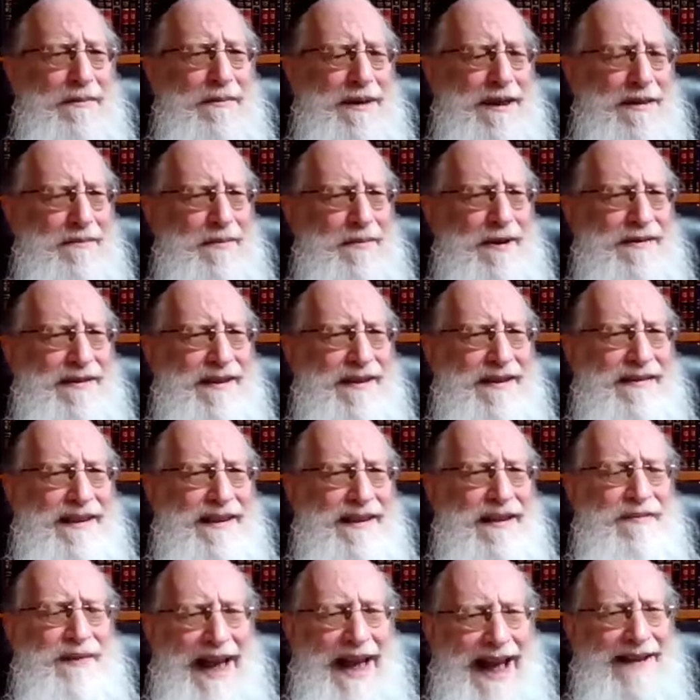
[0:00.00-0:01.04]
I mean, the pasuk
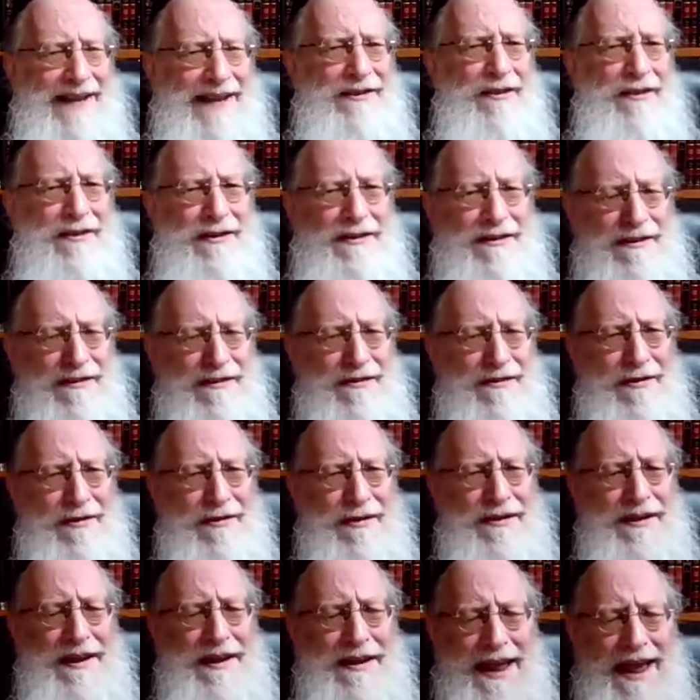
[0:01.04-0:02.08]
says va'ato
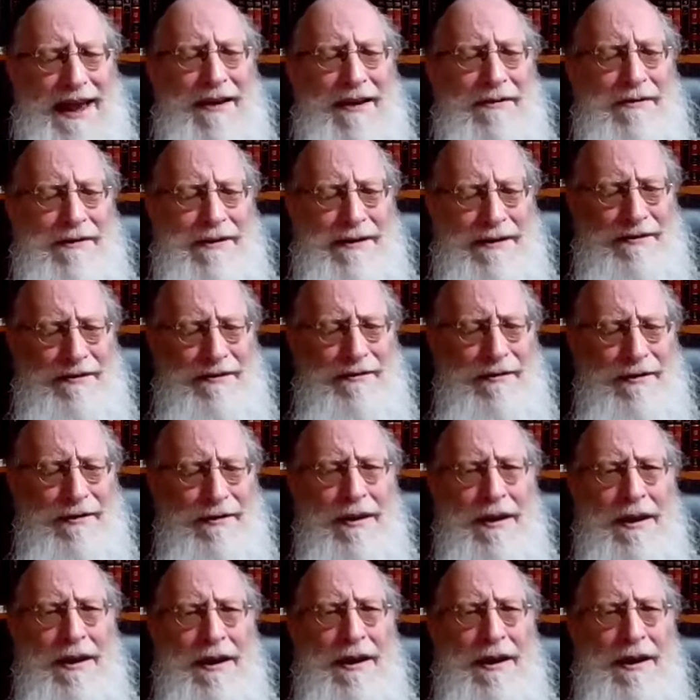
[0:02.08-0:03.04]
Yisrael, and now Yisrael.